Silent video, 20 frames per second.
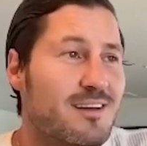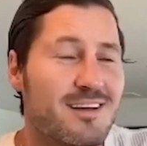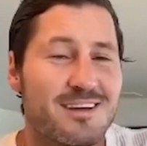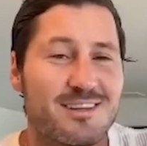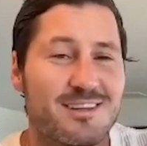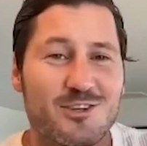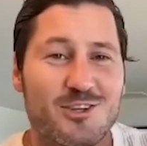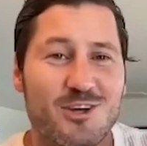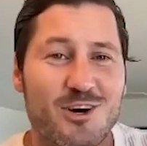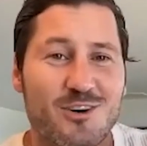
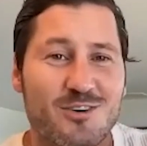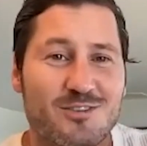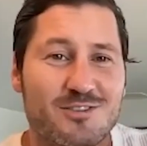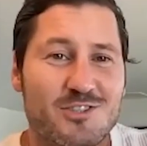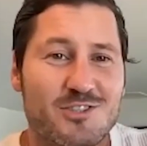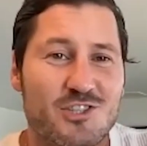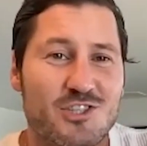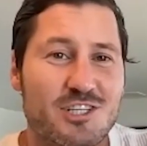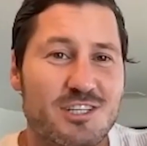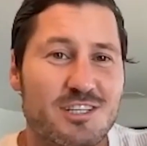you know,
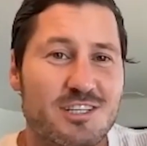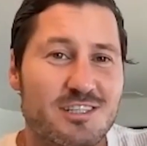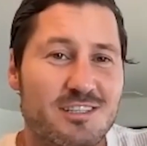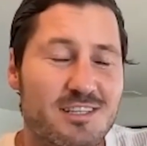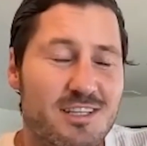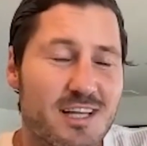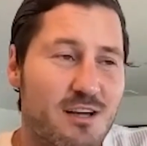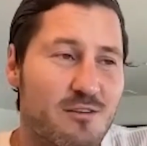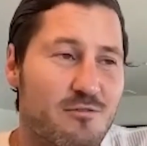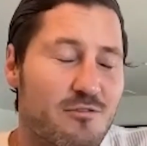she
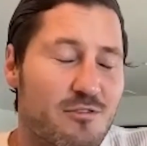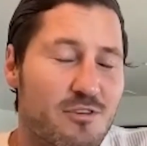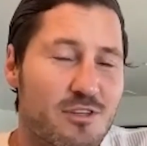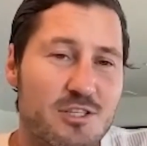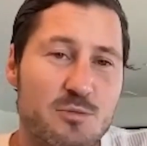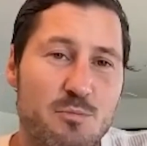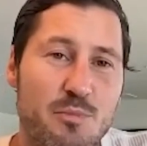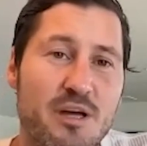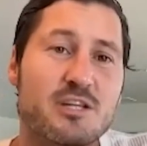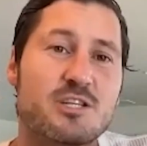thankfully is
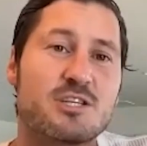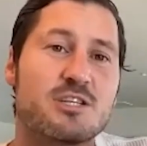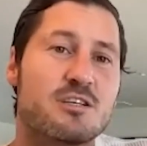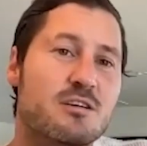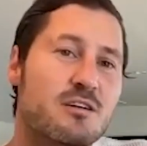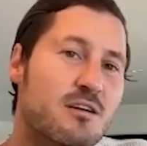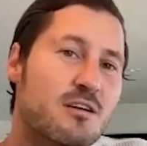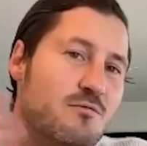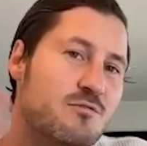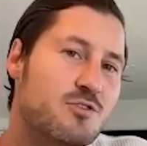patient
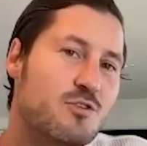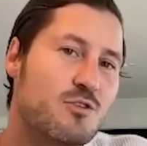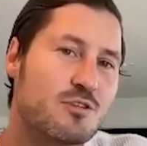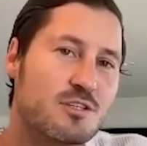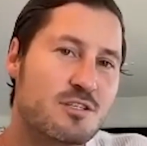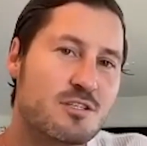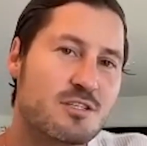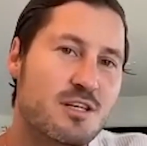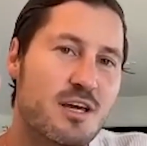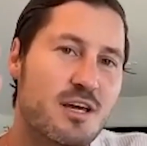enough to
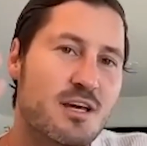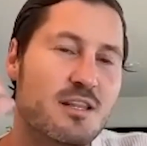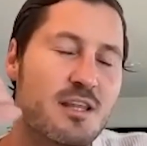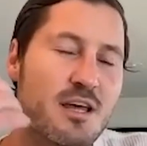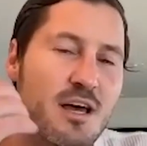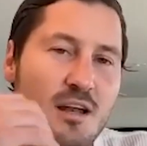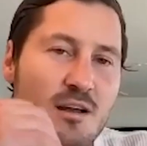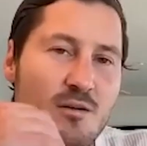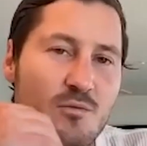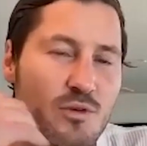understand
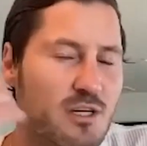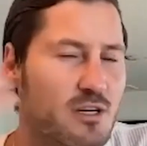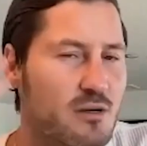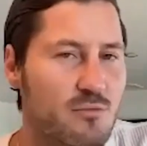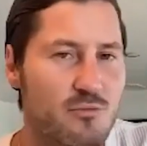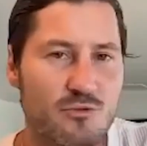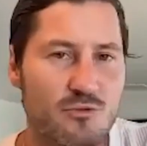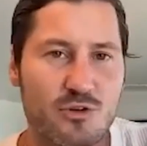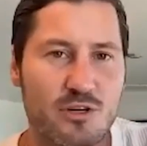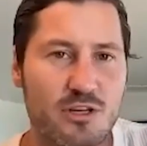that, and we
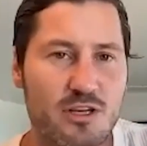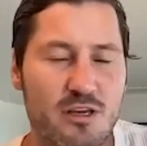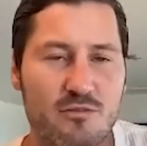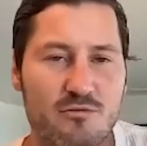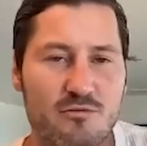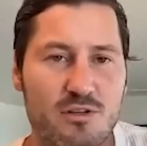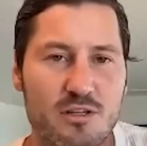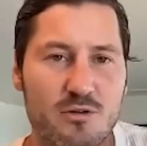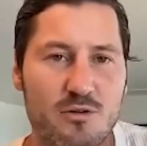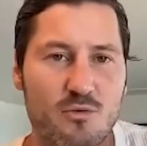communicate
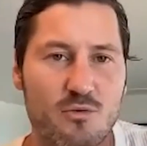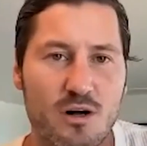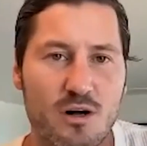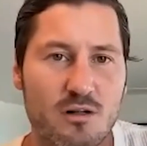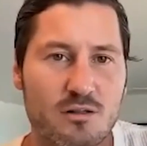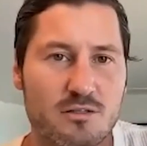really well